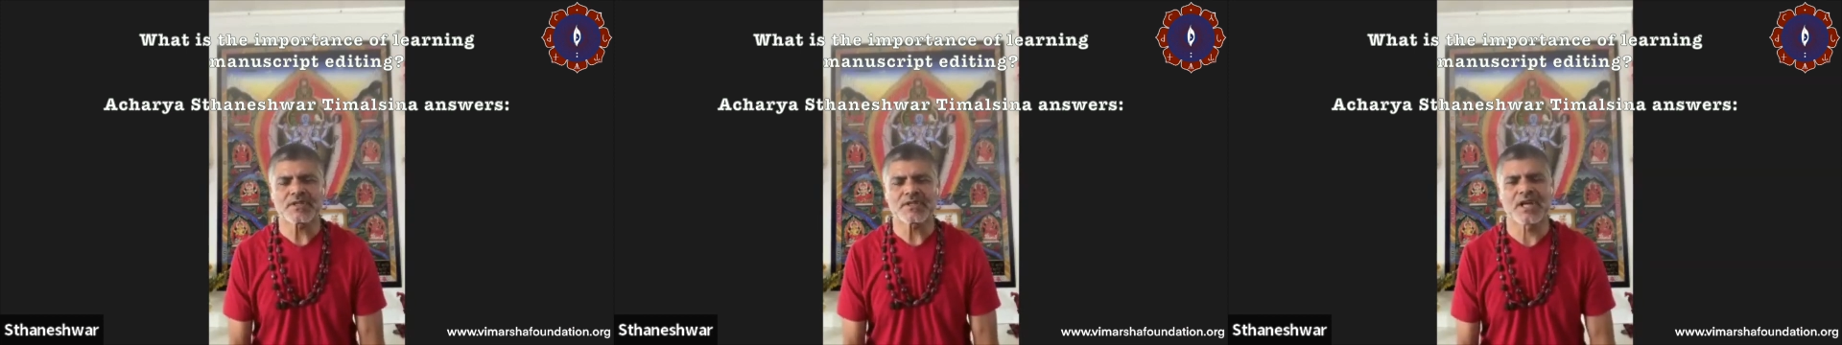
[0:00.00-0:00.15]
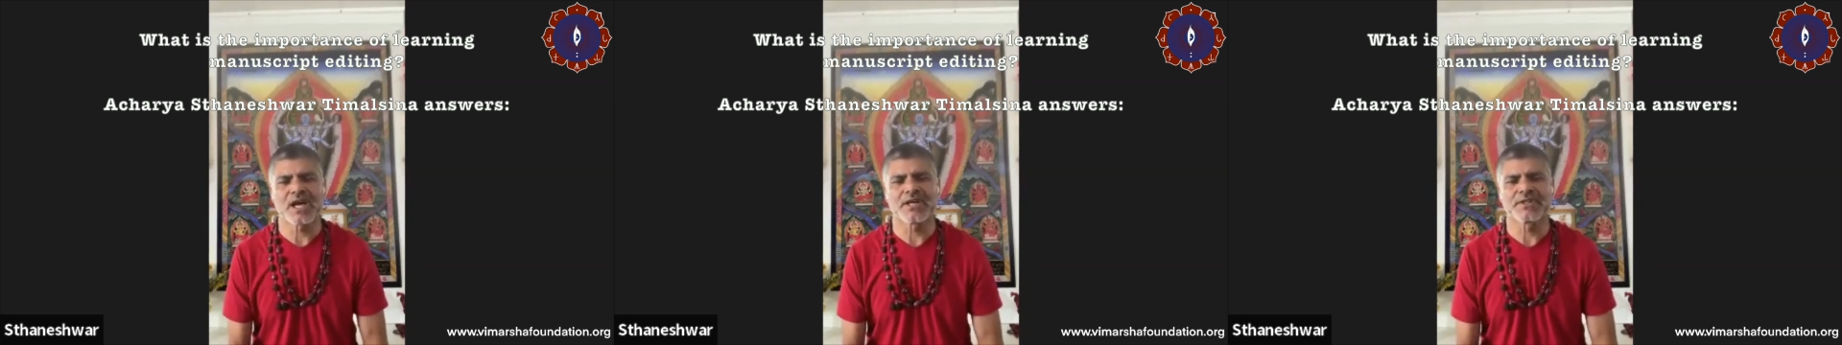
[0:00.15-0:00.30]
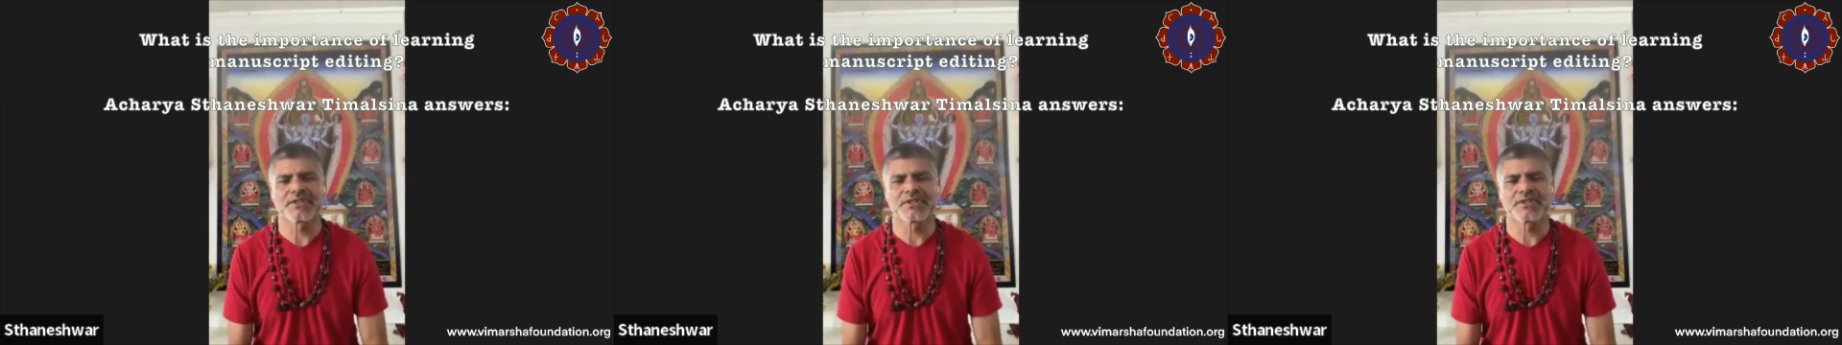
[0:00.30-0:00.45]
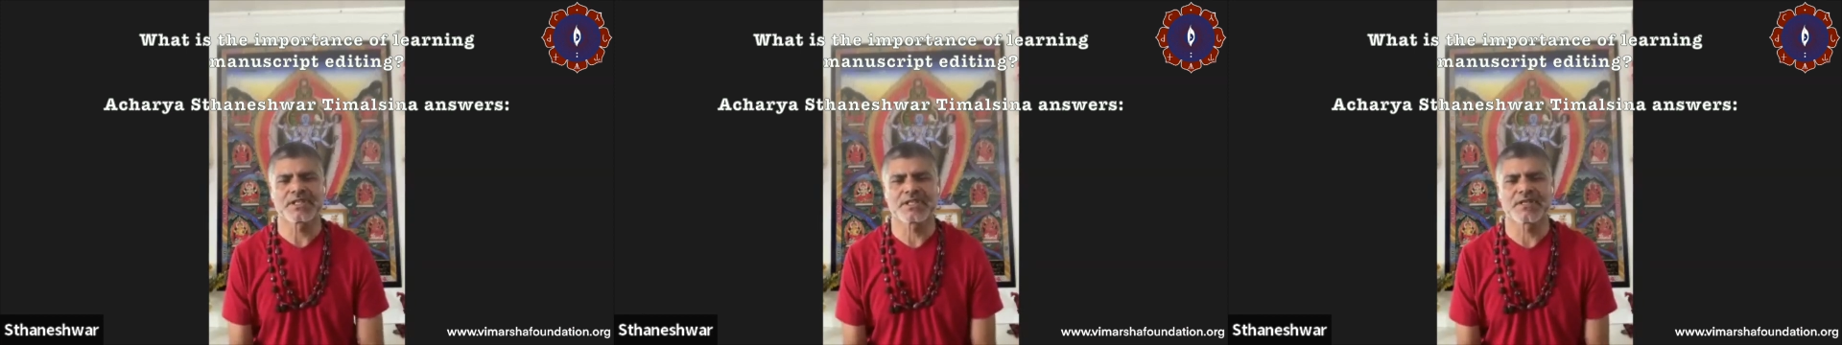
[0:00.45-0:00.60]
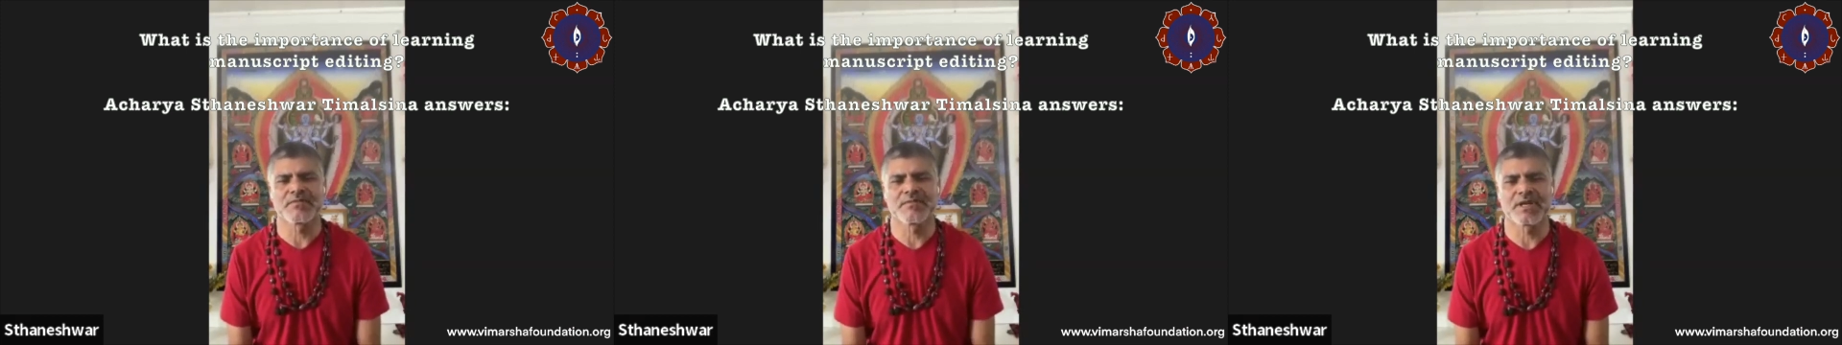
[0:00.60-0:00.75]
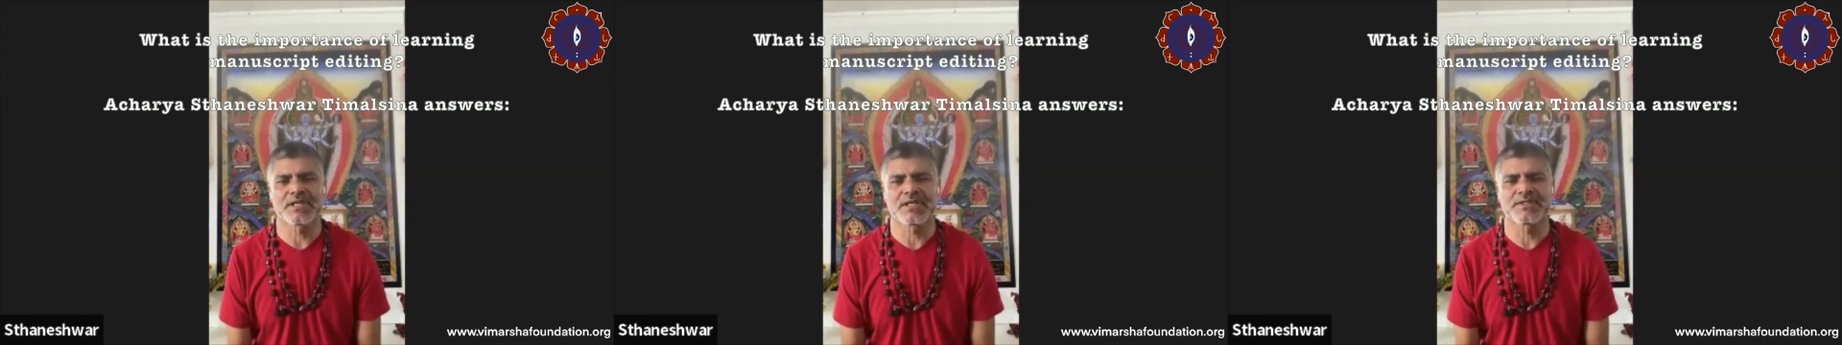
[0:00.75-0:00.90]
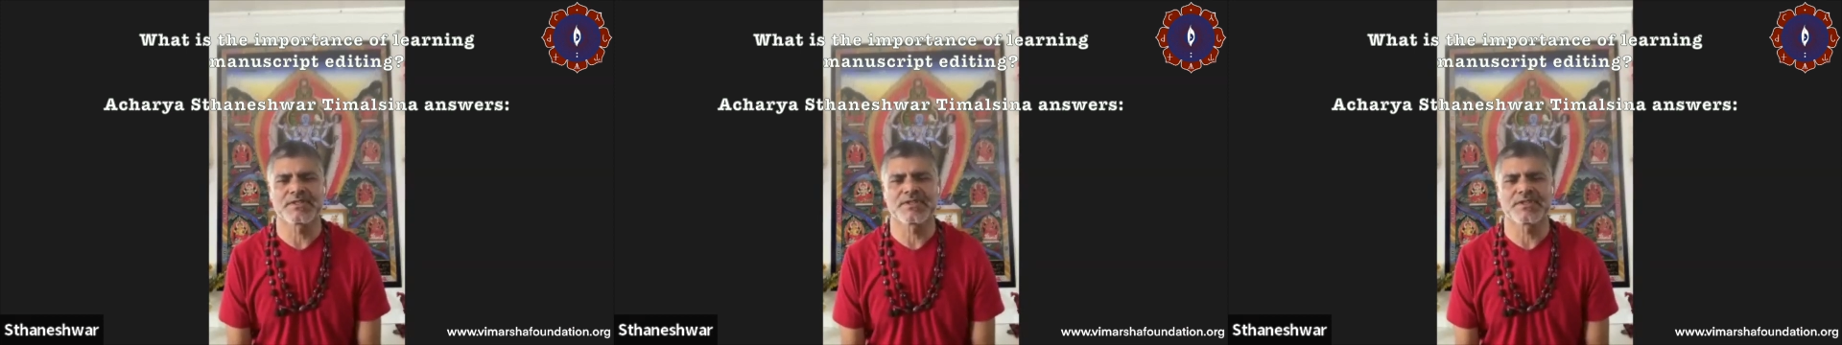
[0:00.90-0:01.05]
tantric
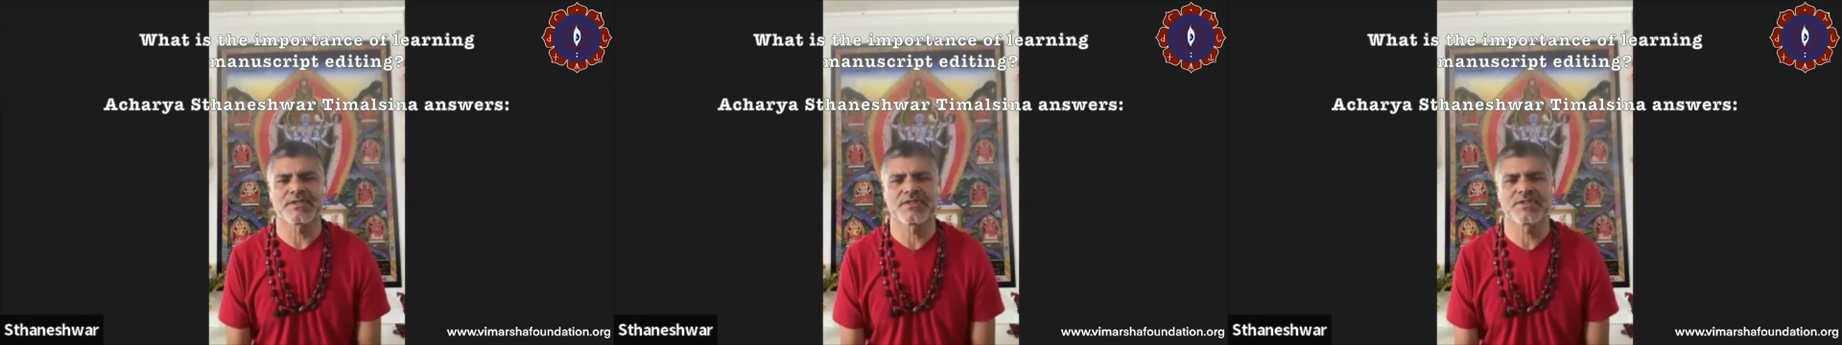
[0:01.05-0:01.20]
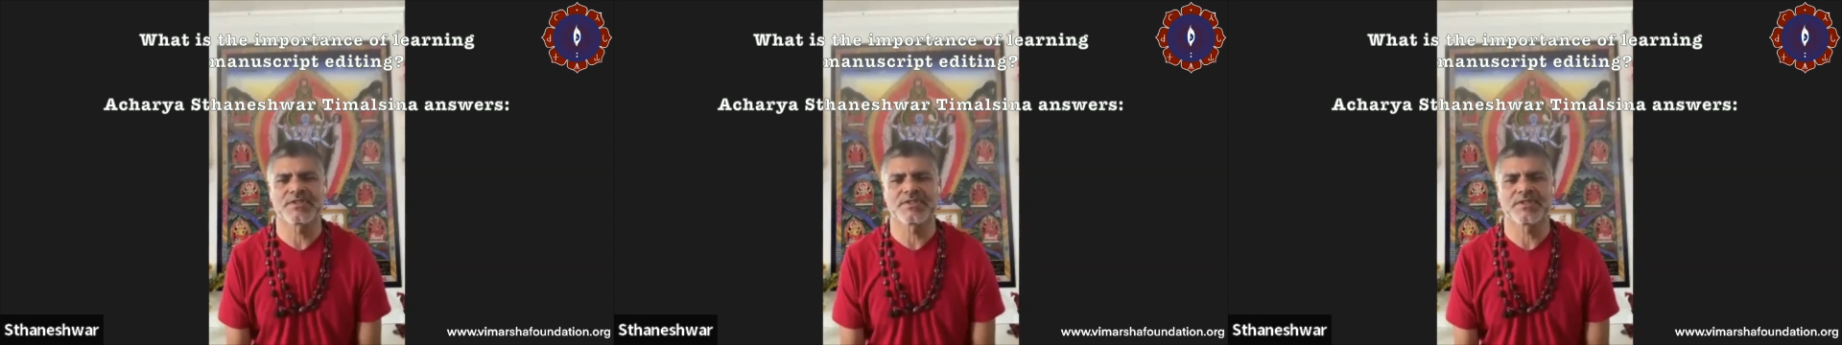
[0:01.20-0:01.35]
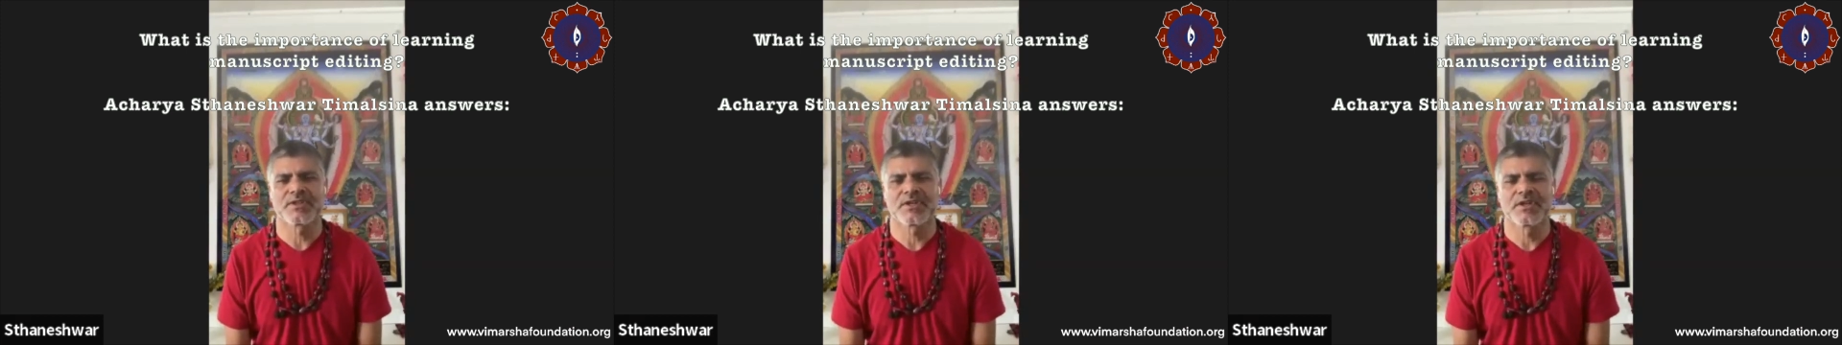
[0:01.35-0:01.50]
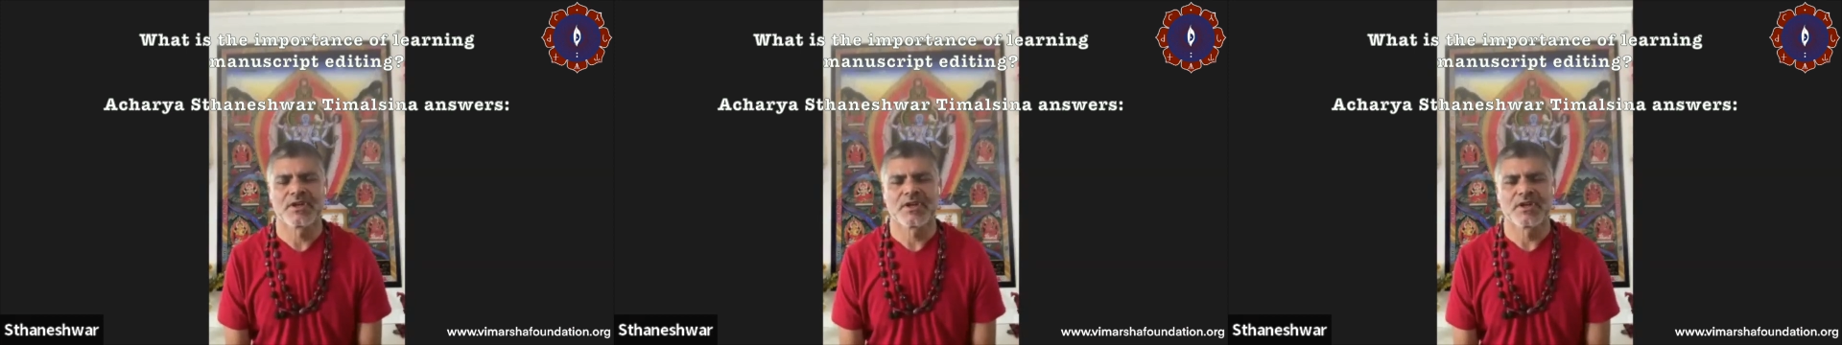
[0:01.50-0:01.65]
imageries,